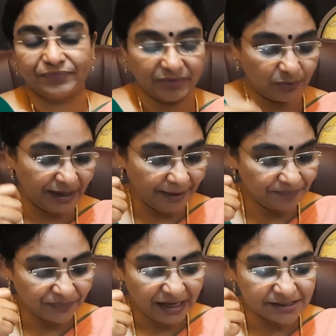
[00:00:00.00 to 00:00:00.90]
Okay,
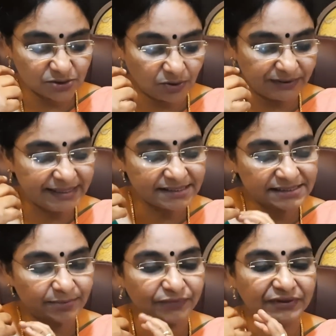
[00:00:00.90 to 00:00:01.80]
so these are
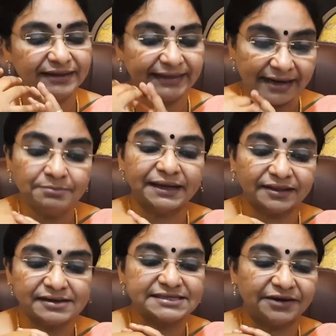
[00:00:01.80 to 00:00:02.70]
some of the 10
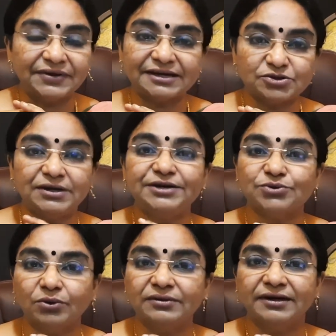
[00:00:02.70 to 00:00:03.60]
methods I've actually
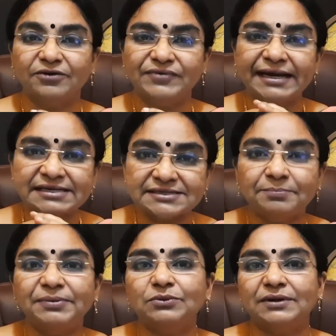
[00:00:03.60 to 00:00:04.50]
told now, very
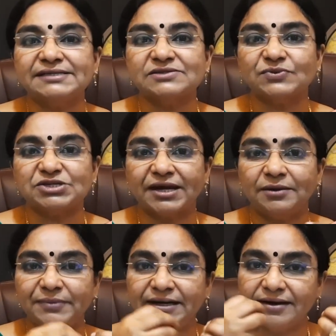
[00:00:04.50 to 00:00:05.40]
simple ones which
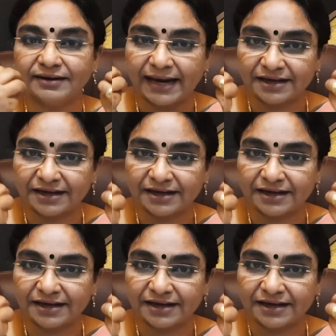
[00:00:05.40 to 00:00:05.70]
can be done